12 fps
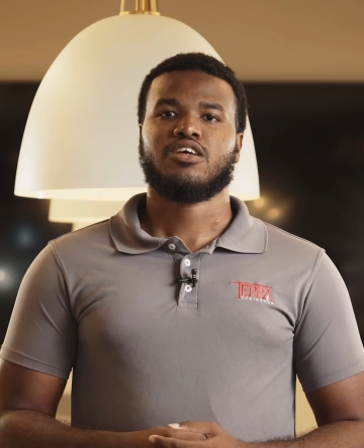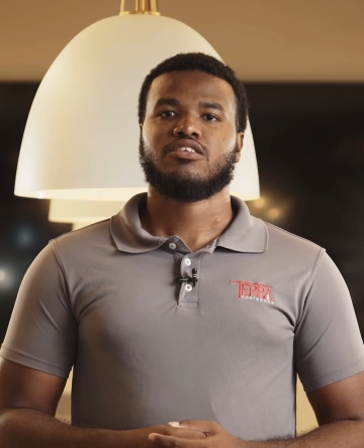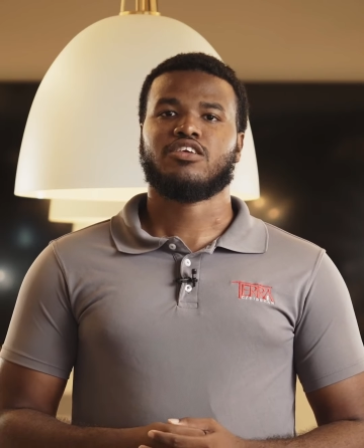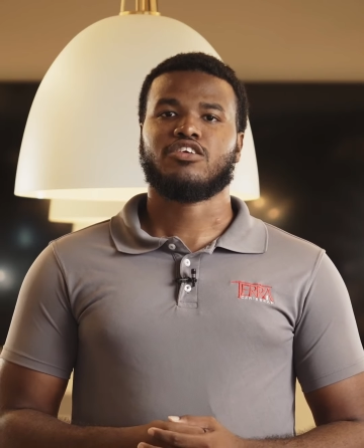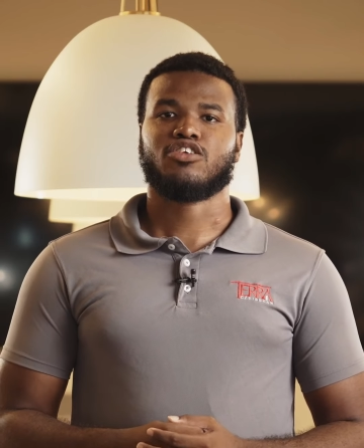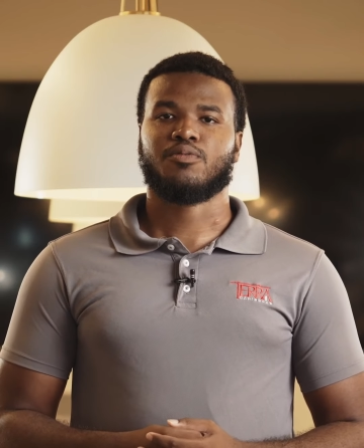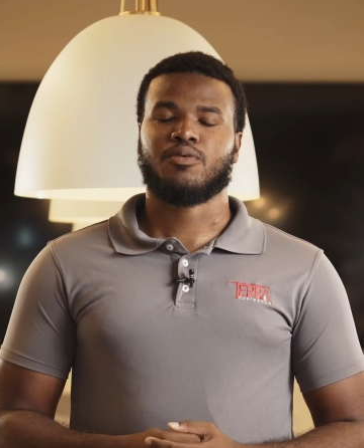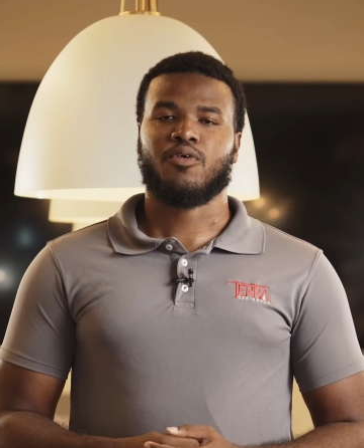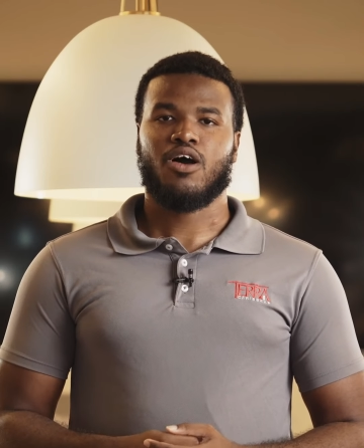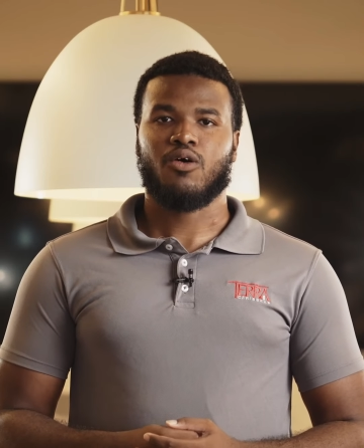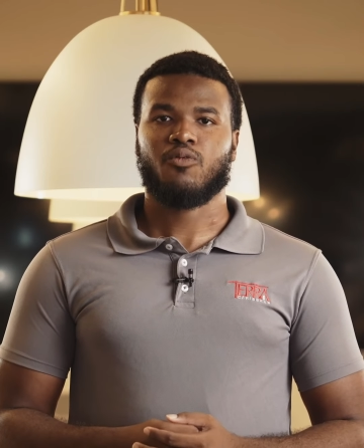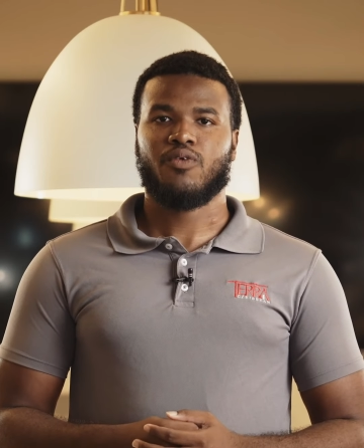to determine
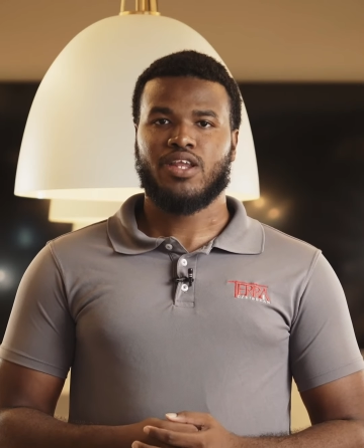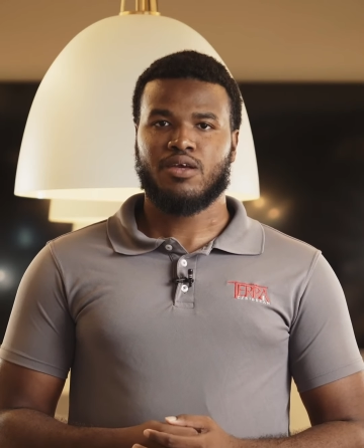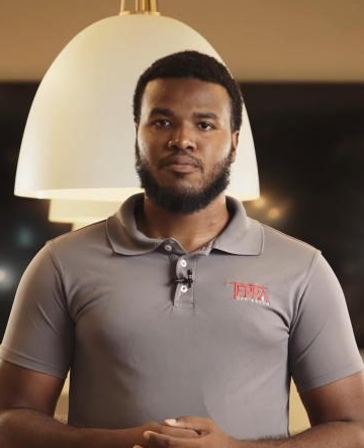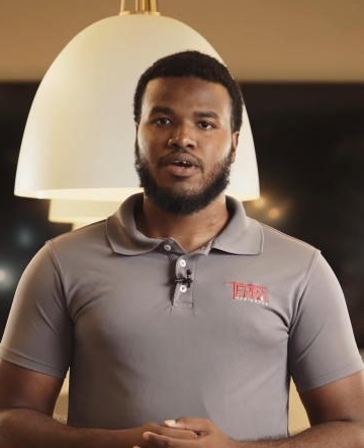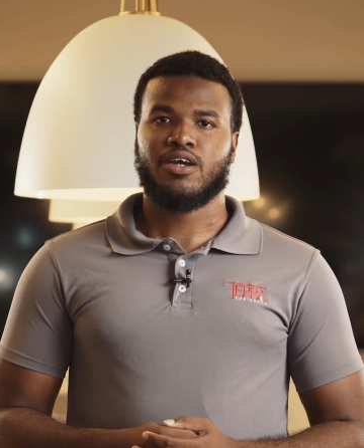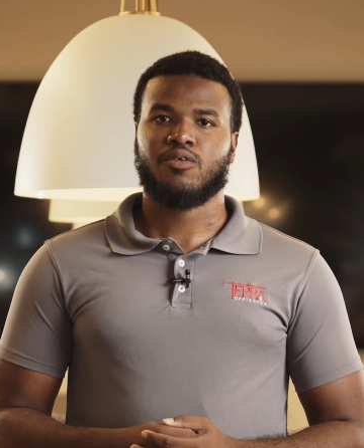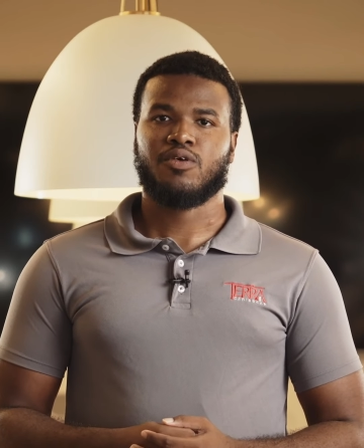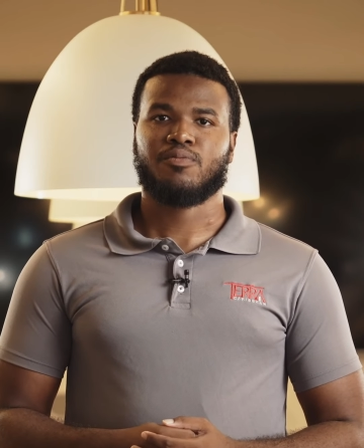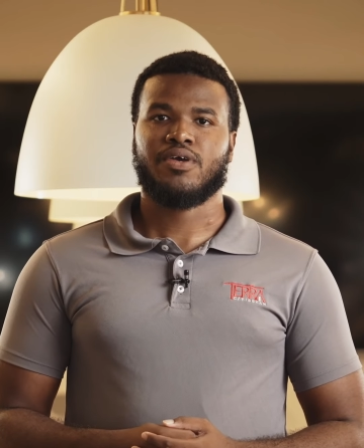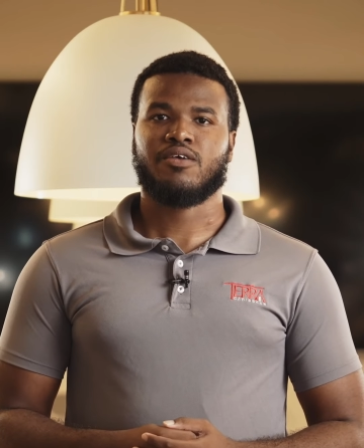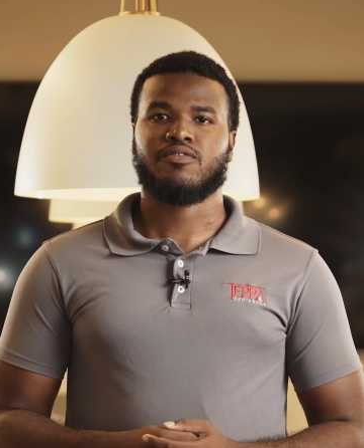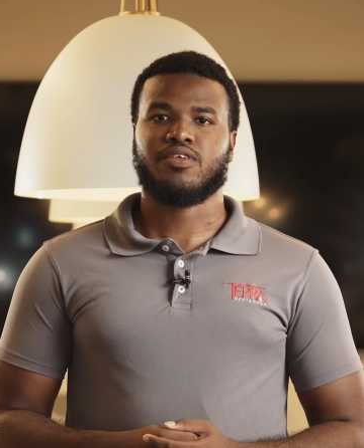what a willing buyer would
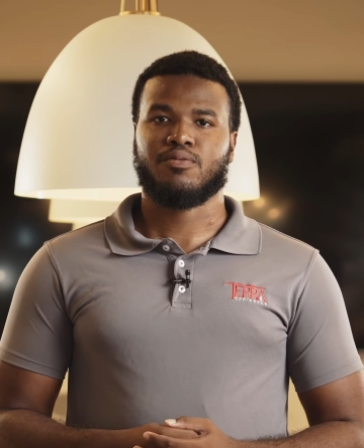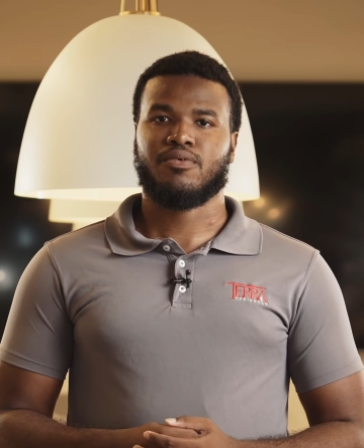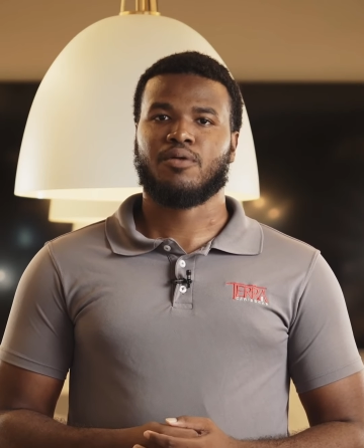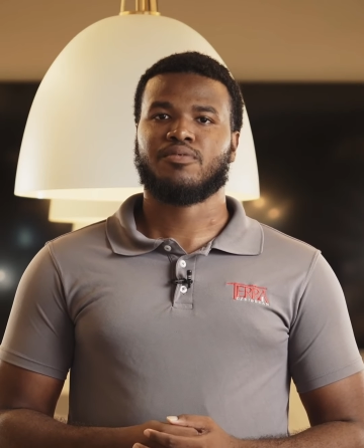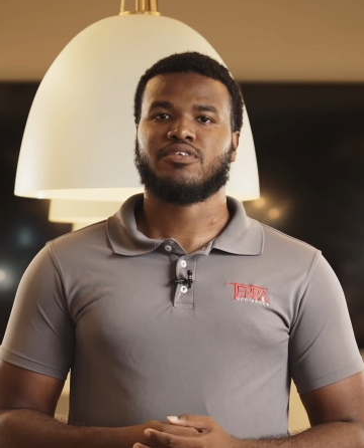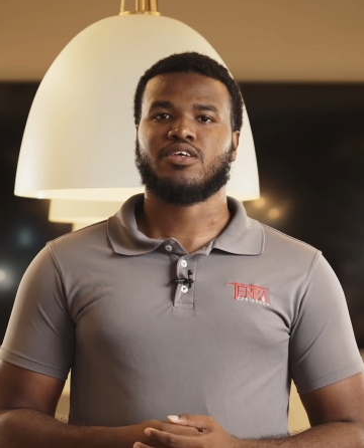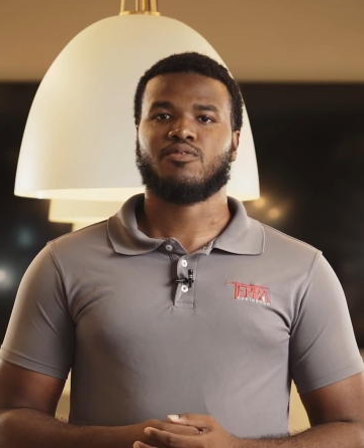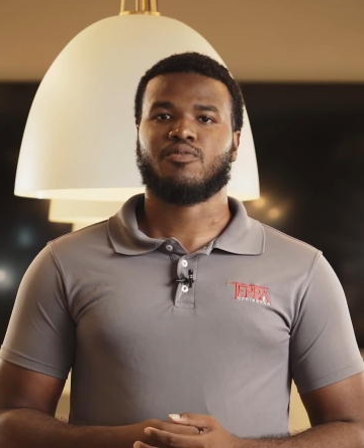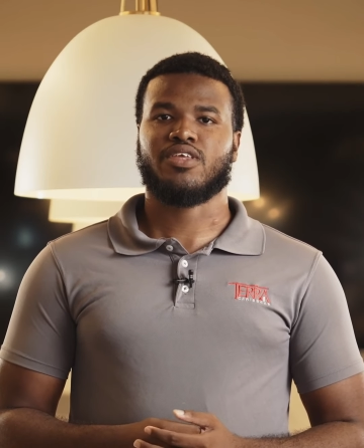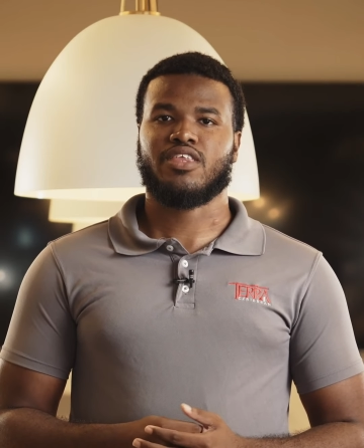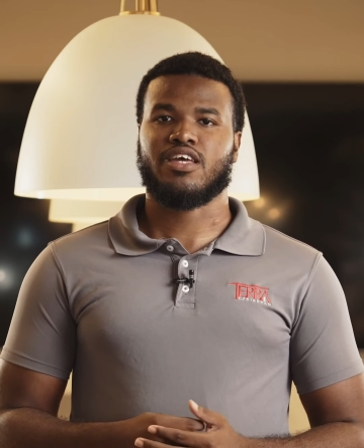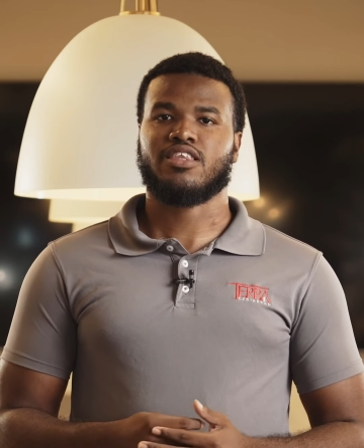pay for the property
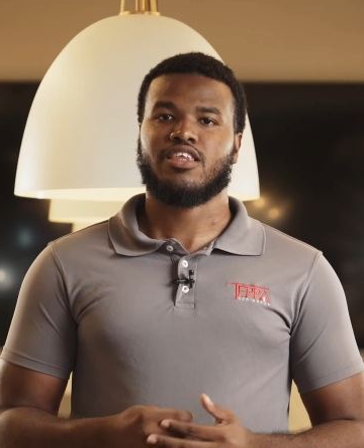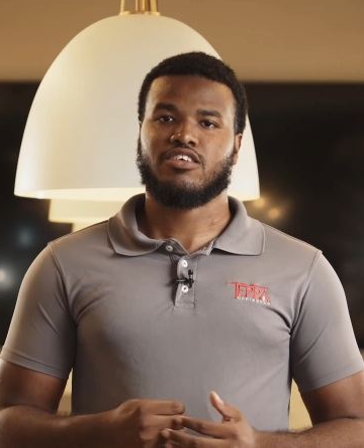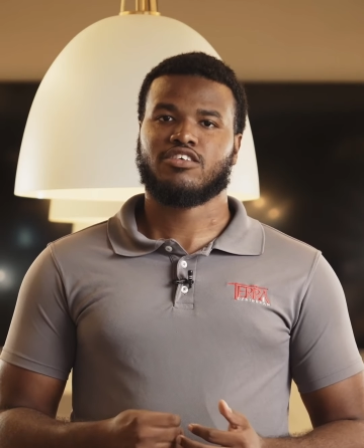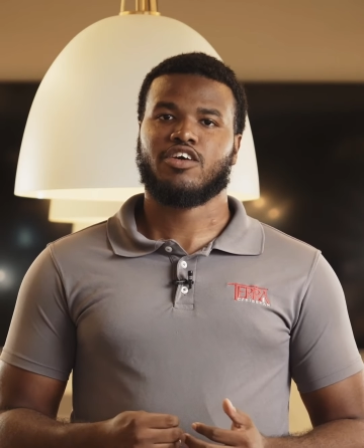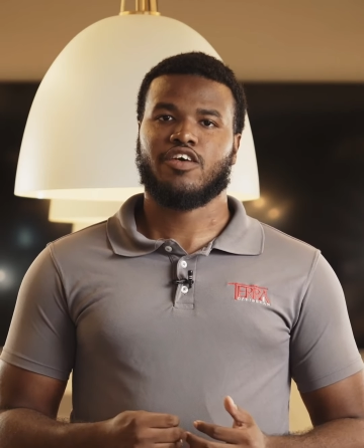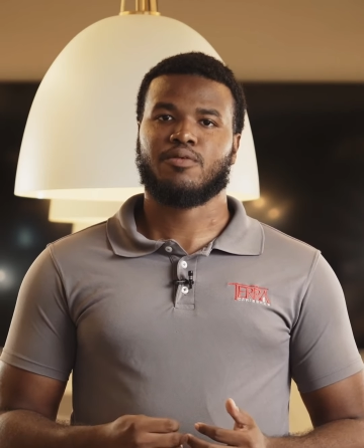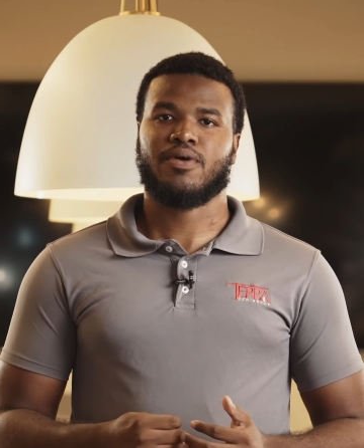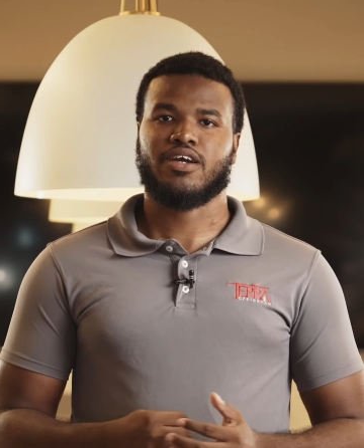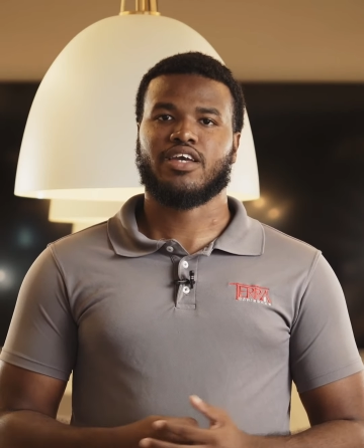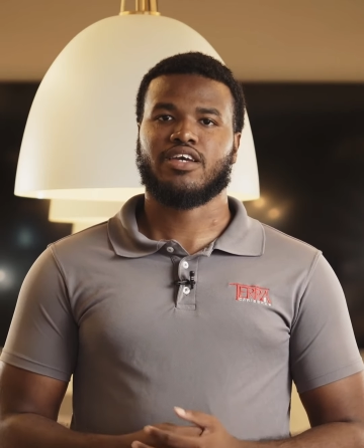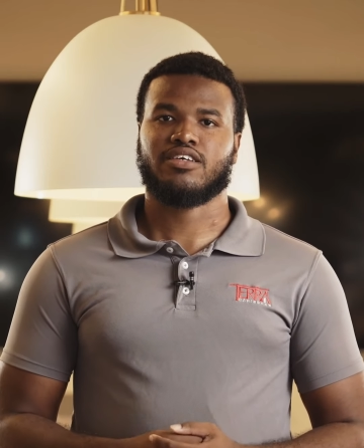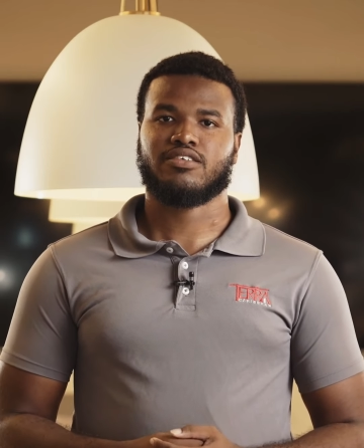within this current
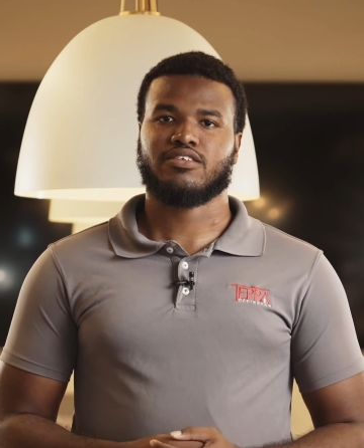market.